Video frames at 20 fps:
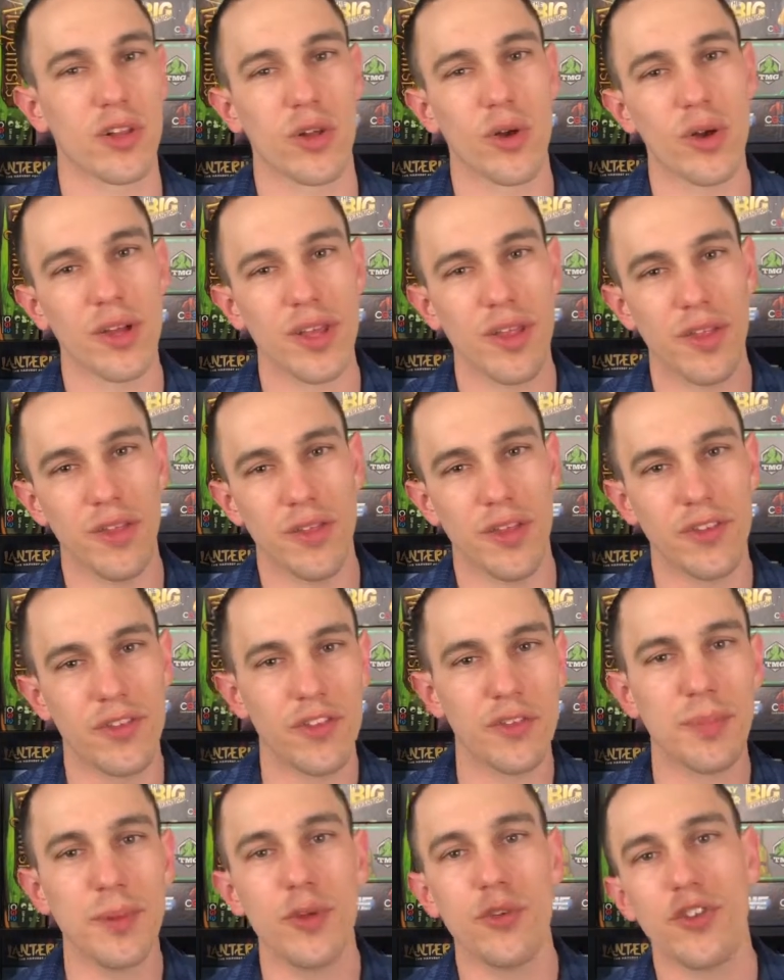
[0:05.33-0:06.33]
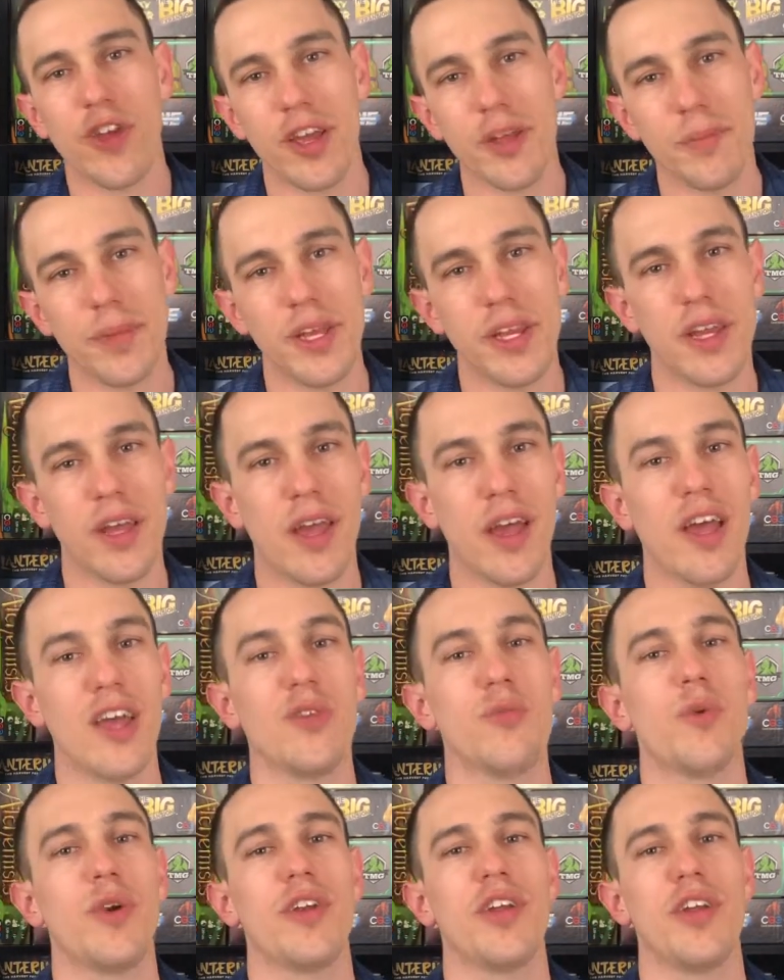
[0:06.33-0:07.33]
Cook, this is Blue Giant Media,
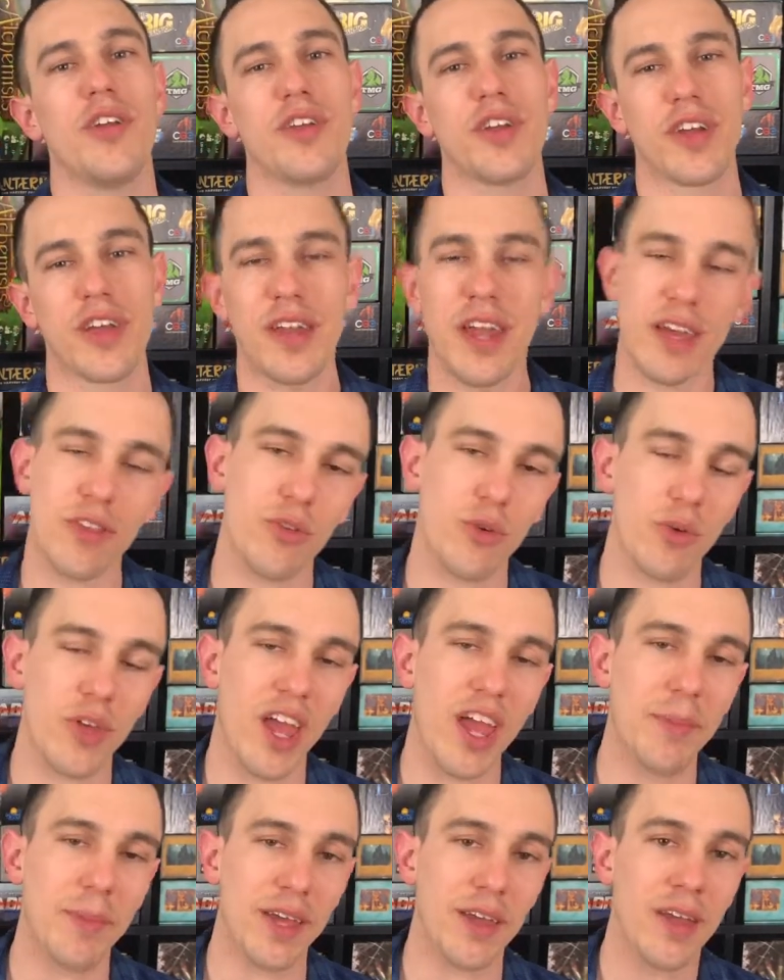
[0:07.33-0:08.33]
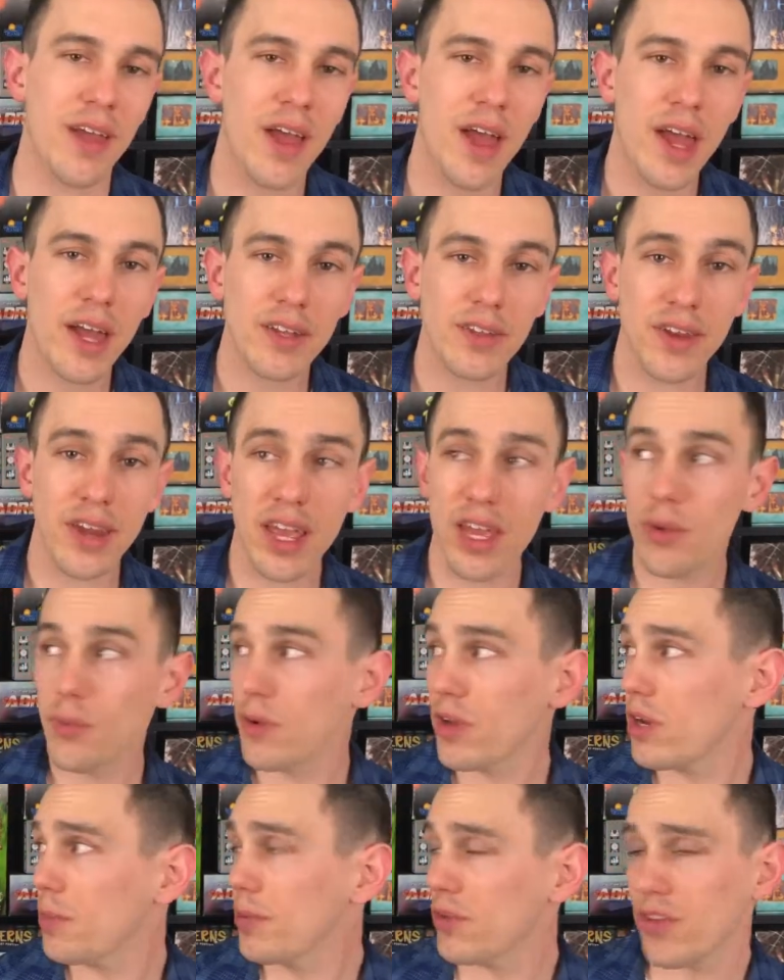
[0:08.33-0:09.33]
and we're here to connect through gaming. Today,
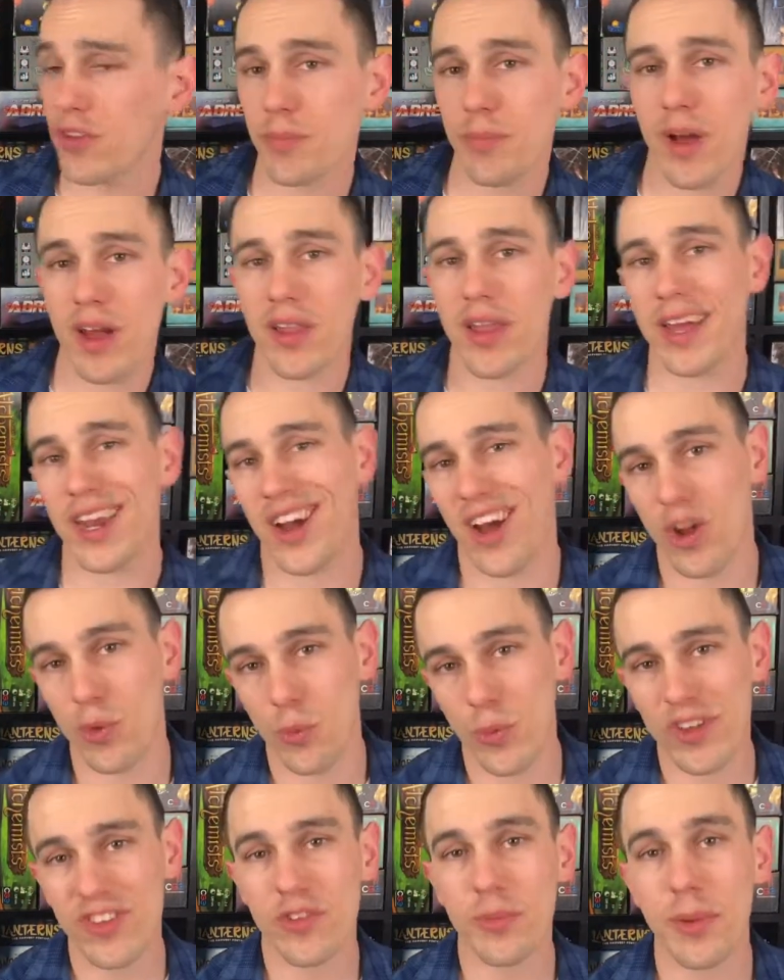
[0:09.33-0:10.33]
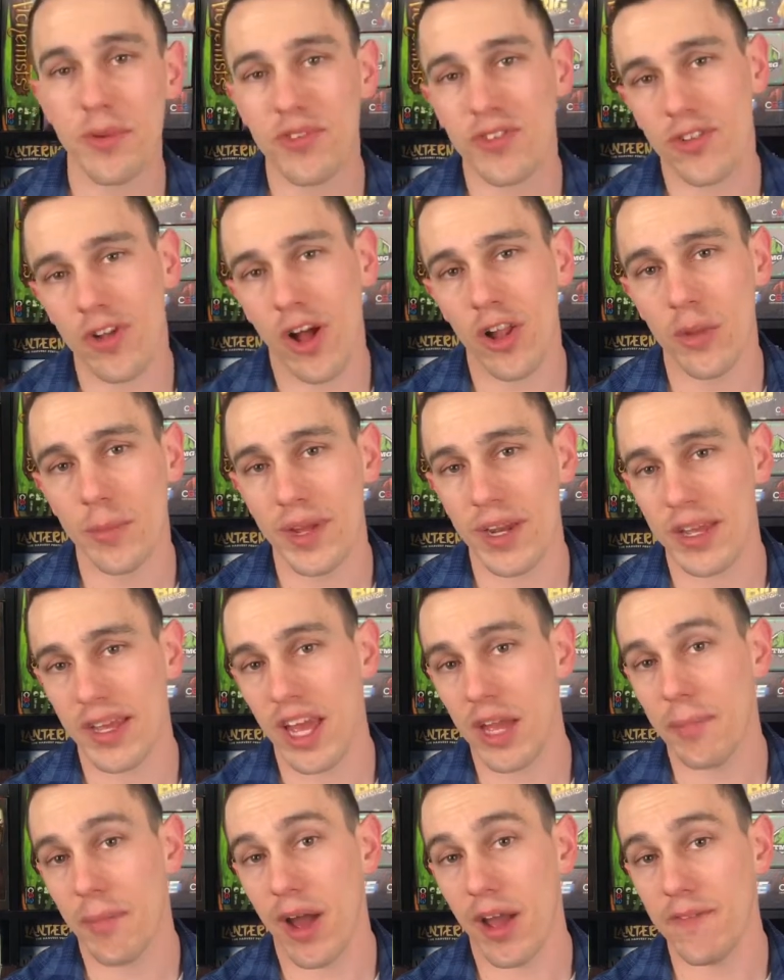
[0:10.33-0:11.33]
we're going to put the spotlight on Wisdom of Solomon, a
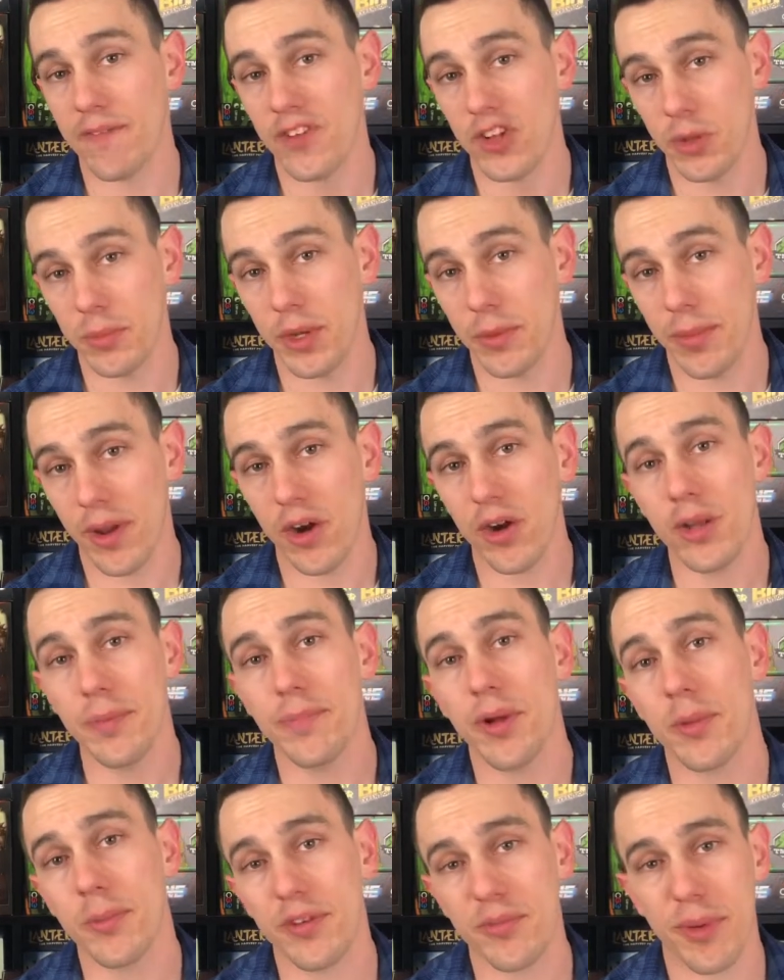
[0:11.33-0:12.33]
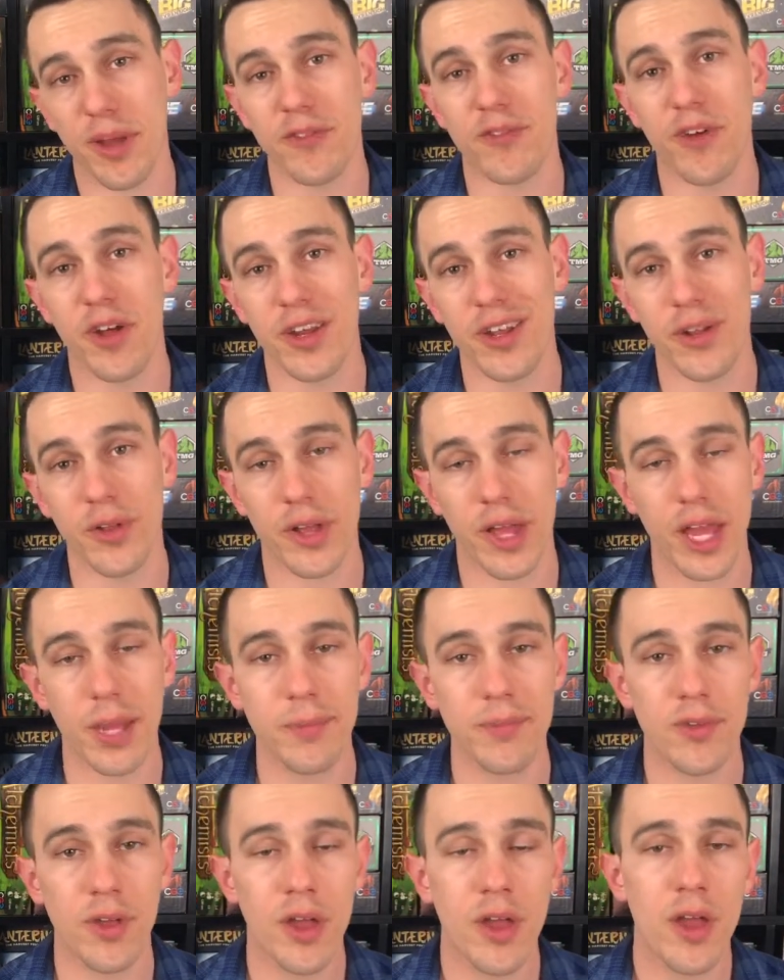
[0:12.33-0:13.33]
game by Philip DeBerry, published by Fun Hill
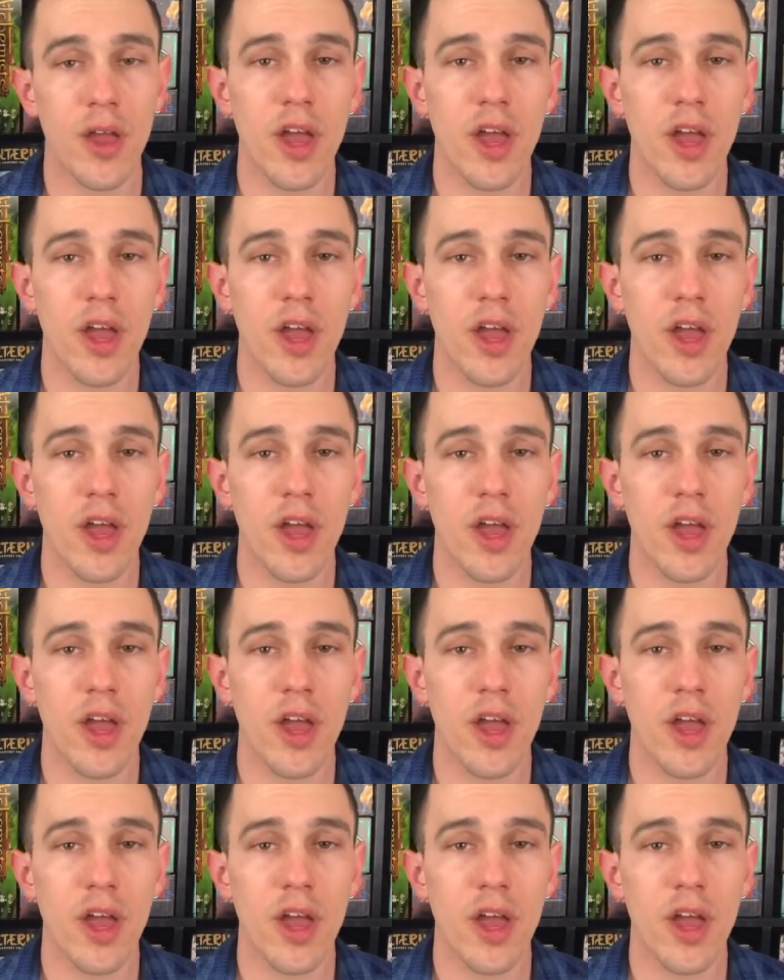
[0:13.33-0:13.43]
Games.